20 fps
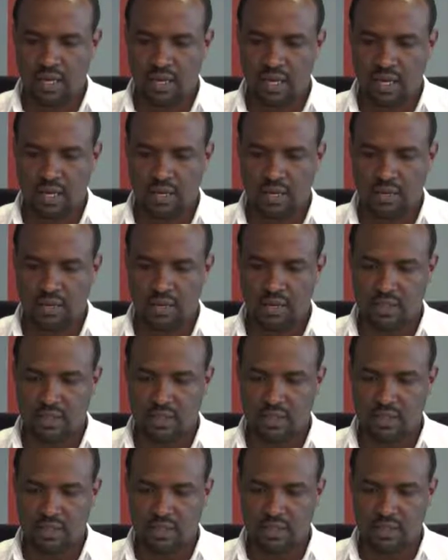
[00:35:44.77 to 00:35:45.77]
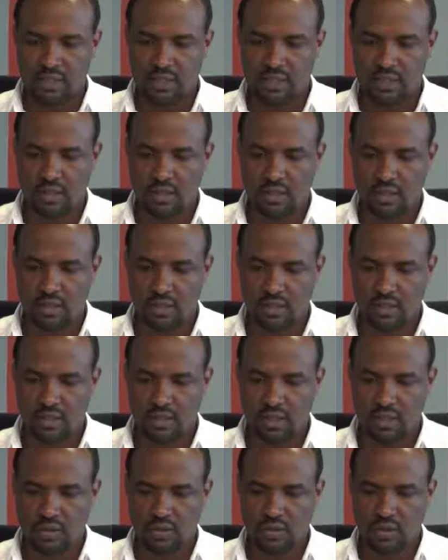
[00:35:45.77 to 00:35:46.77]
and this is
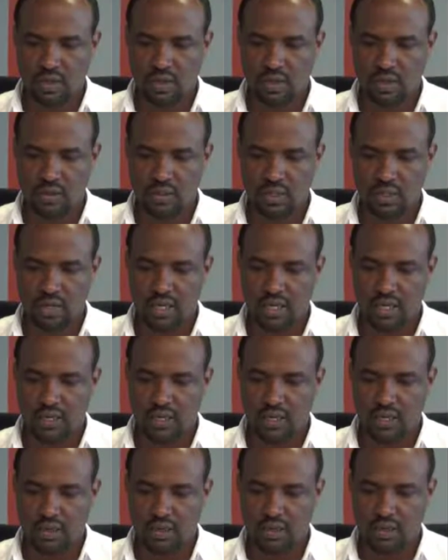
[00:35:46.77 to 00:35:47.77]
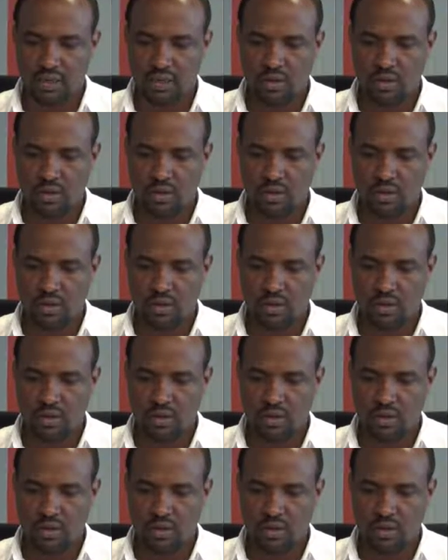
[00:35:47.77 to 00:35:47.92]
actually the intake